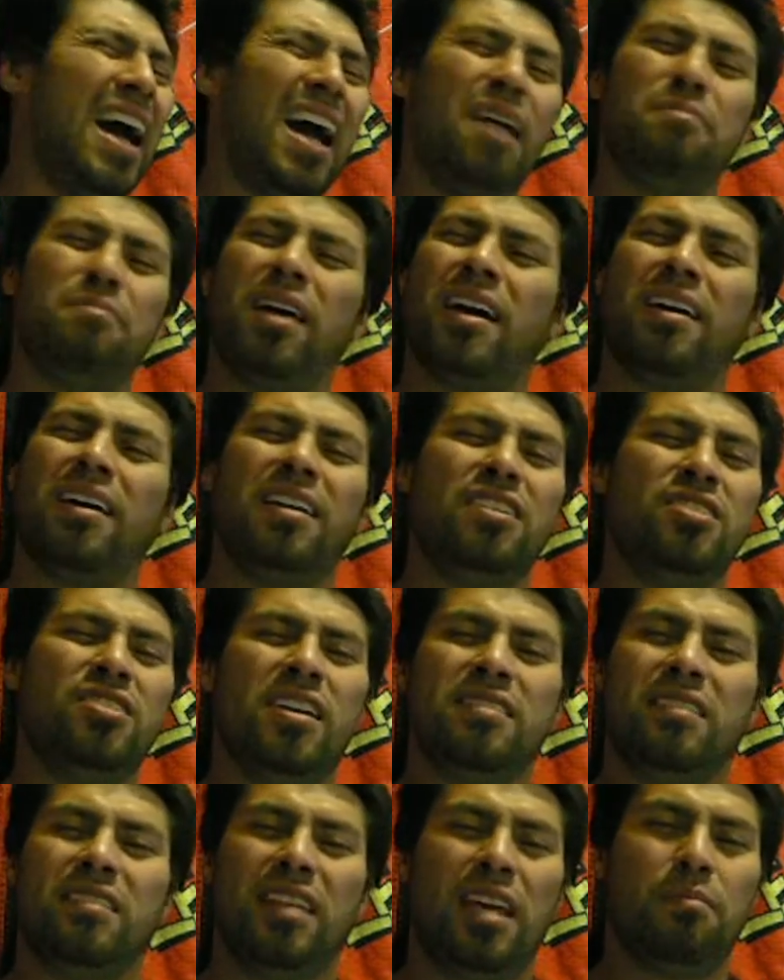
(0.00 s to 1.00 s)
I'm not going to
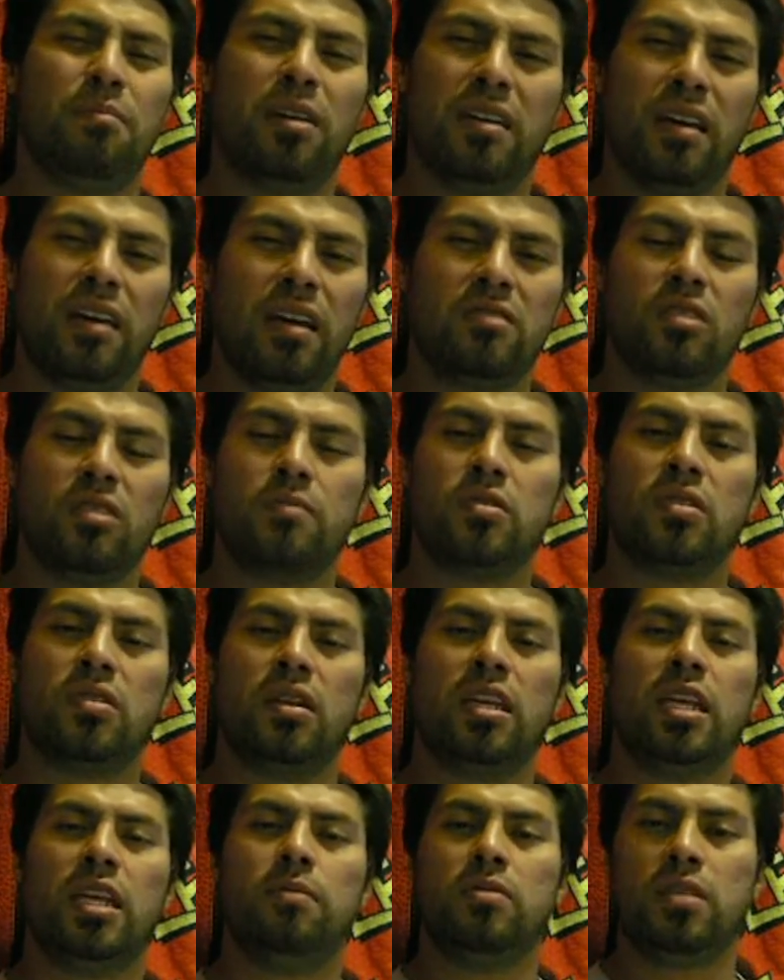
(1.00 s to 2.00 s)
change the name again, so I'm just
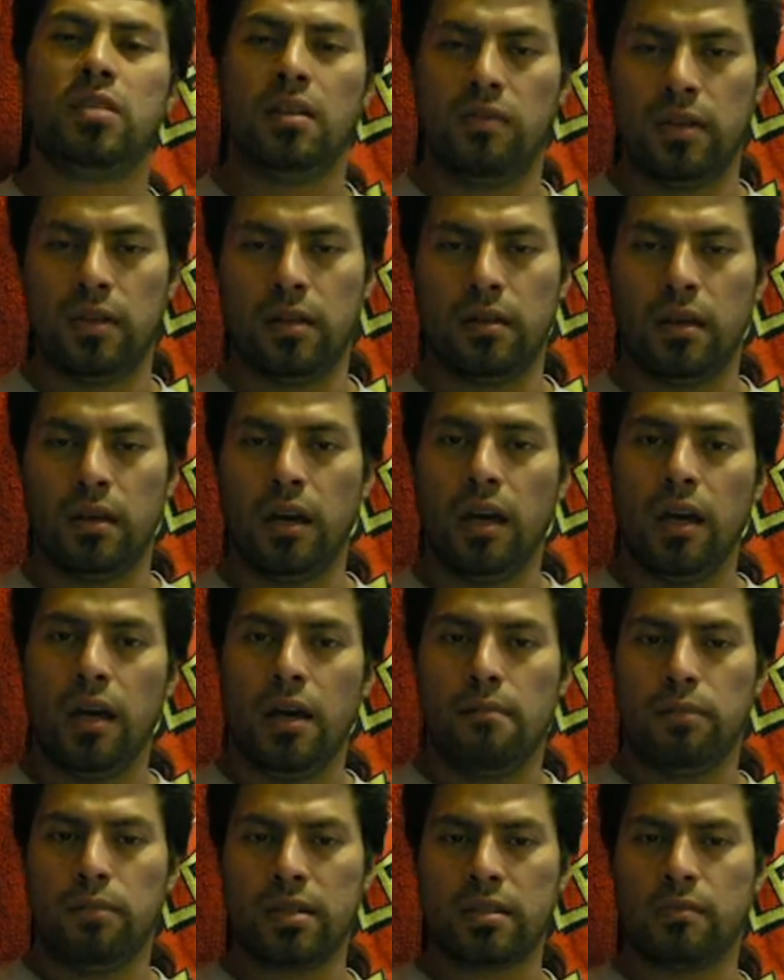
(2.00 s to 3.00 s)
going to keep TV.
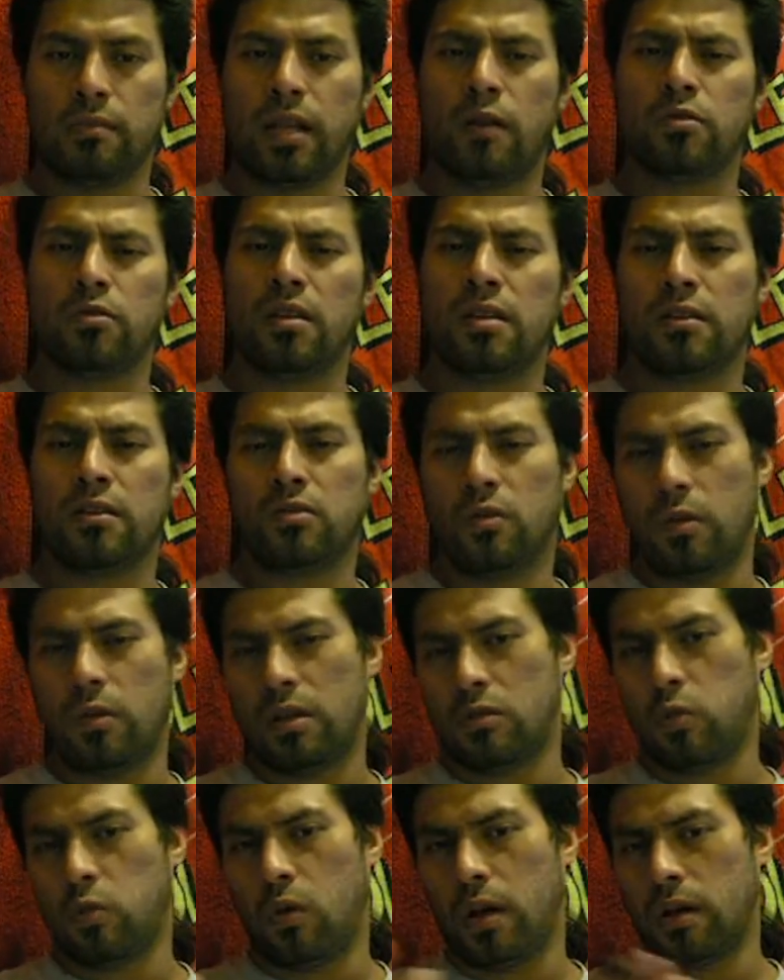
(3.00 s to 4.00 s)
Plus, I was listening
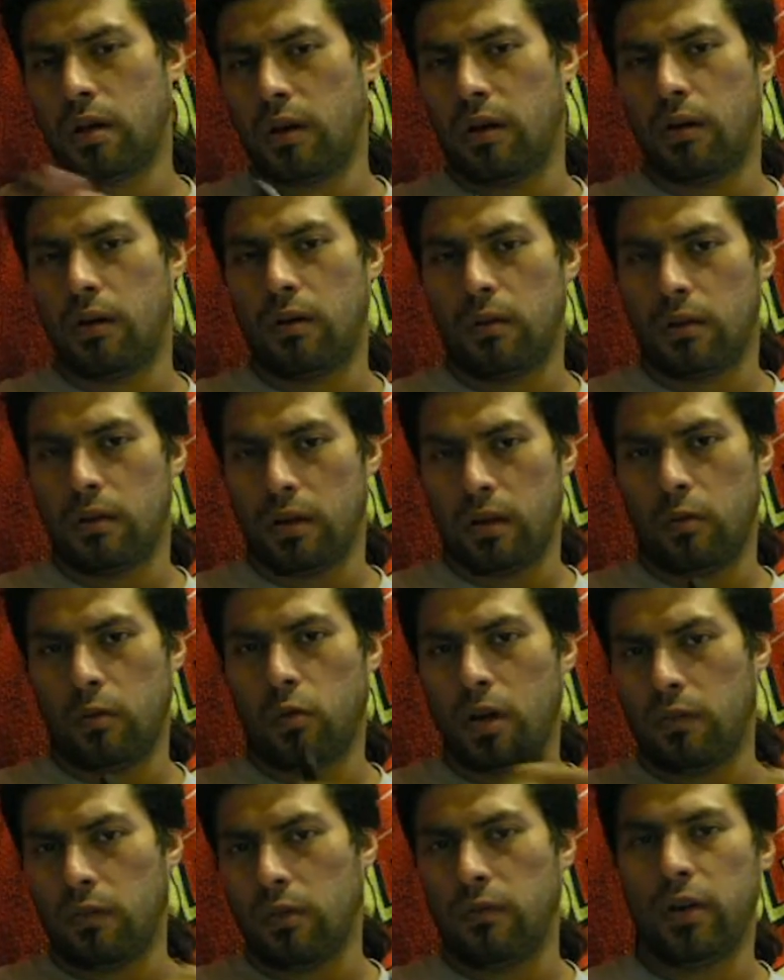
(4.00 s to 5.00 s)
to this one girl
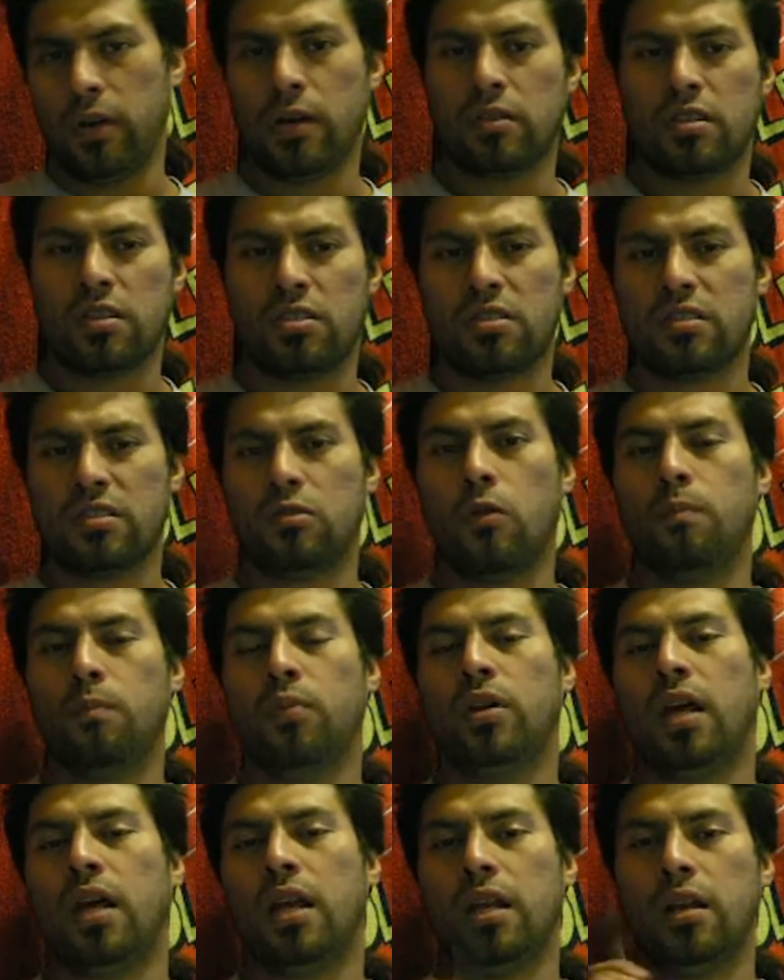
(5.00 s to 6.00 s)
in one of her videos. She says,
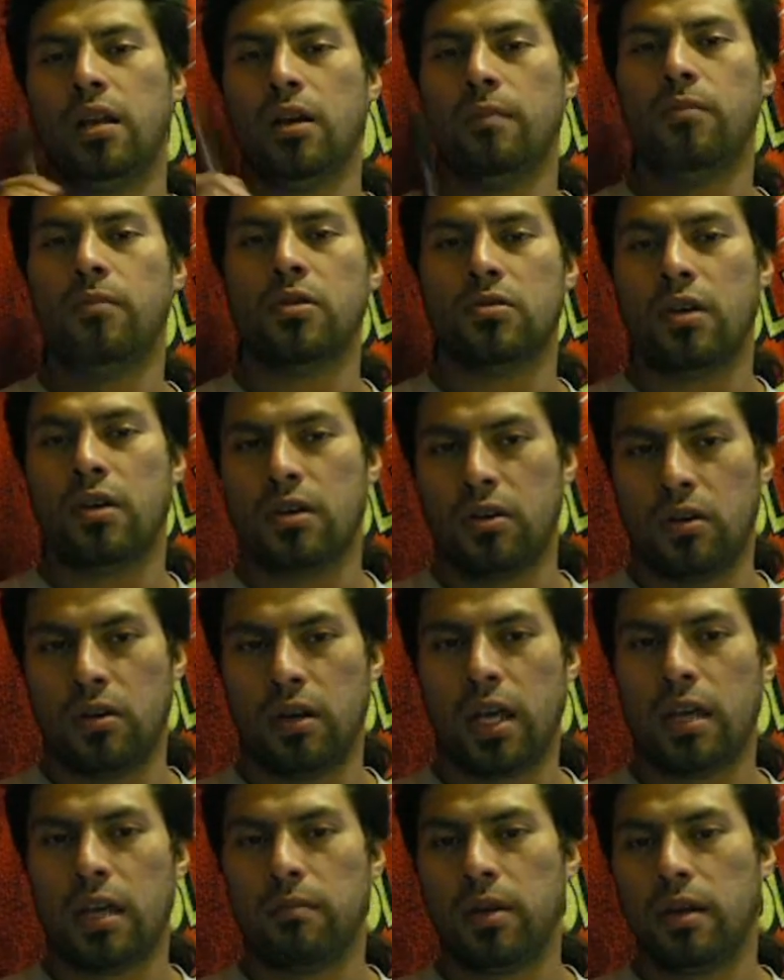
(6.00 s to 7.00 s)
don't put any numbers on
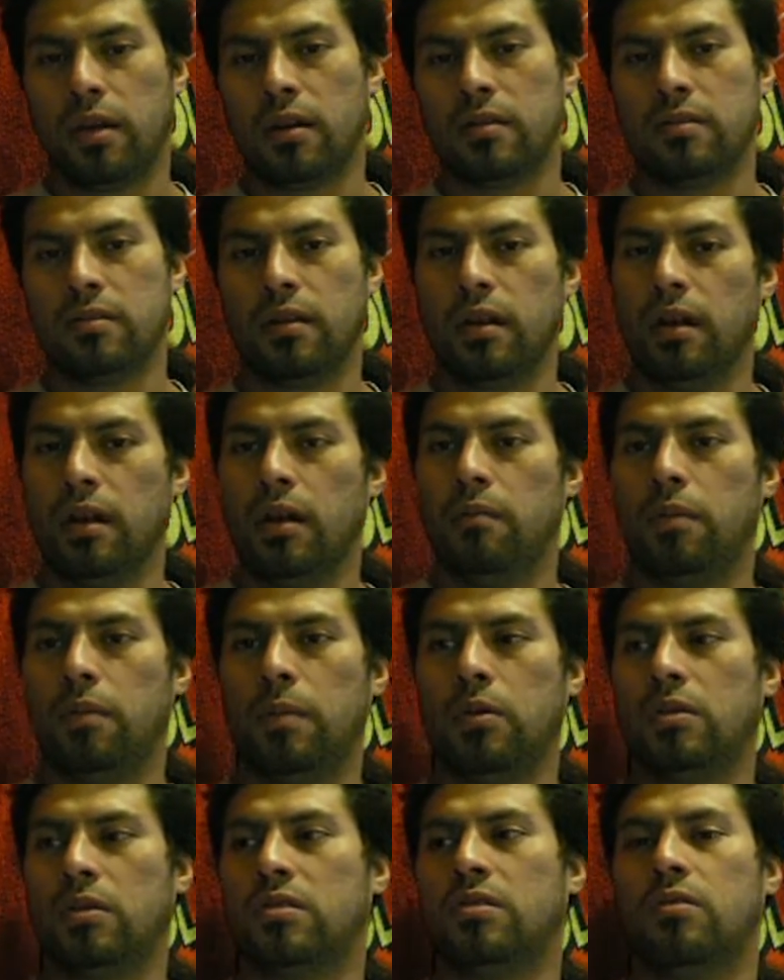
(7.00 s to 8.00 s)
your name because
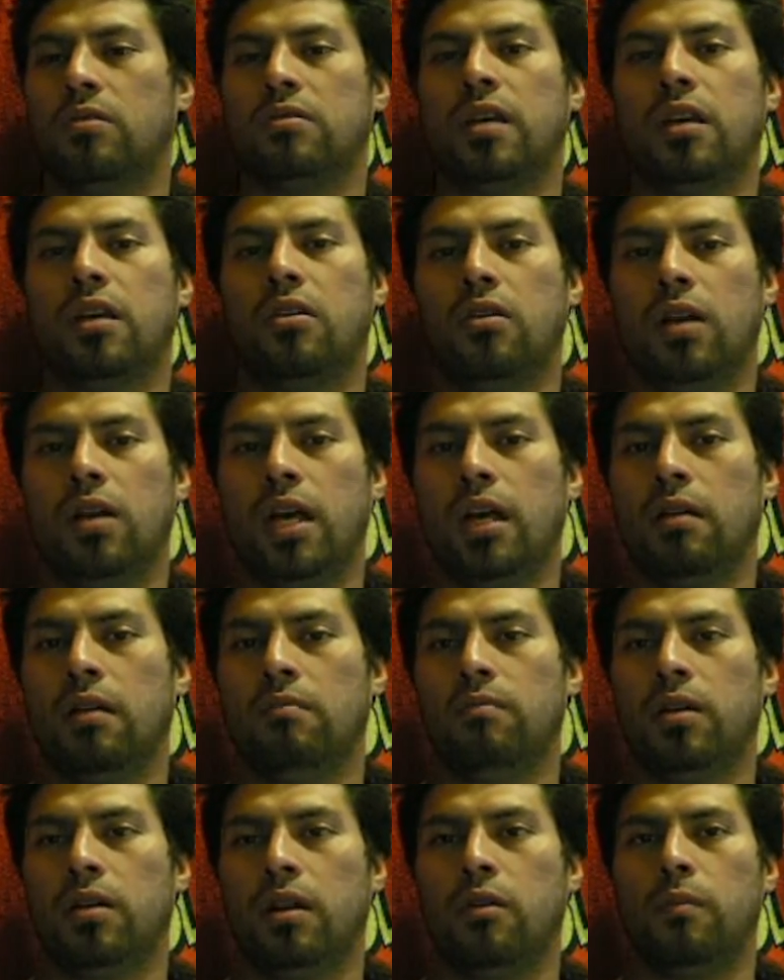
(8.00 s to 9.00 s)
people can still take your
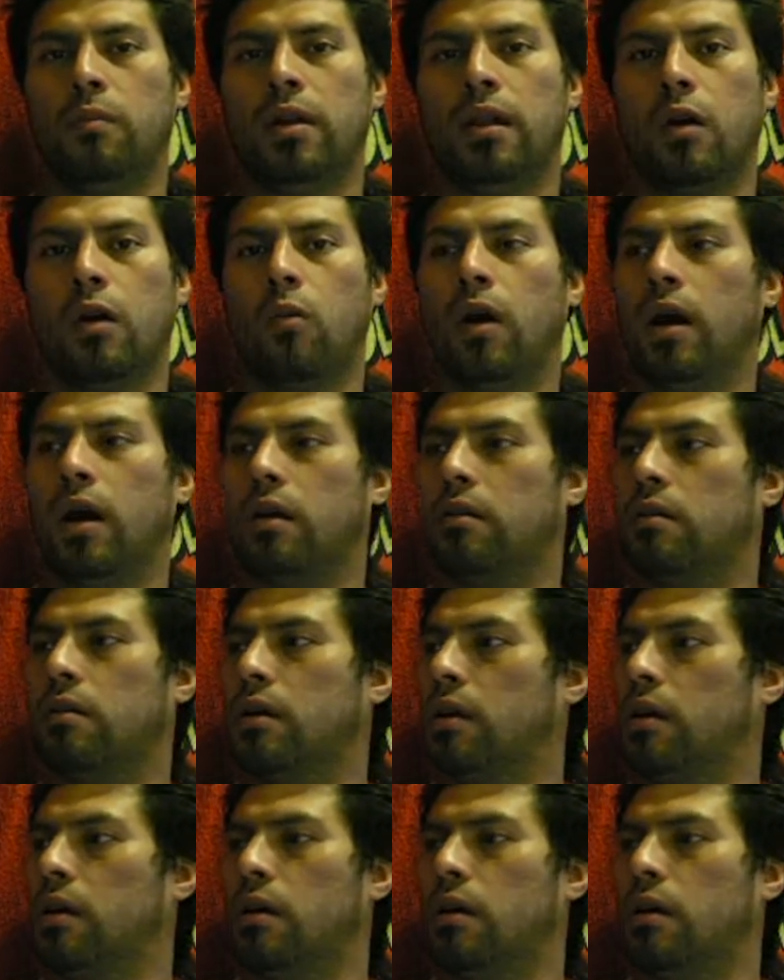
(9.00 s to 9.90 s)
name, but it'll be like what?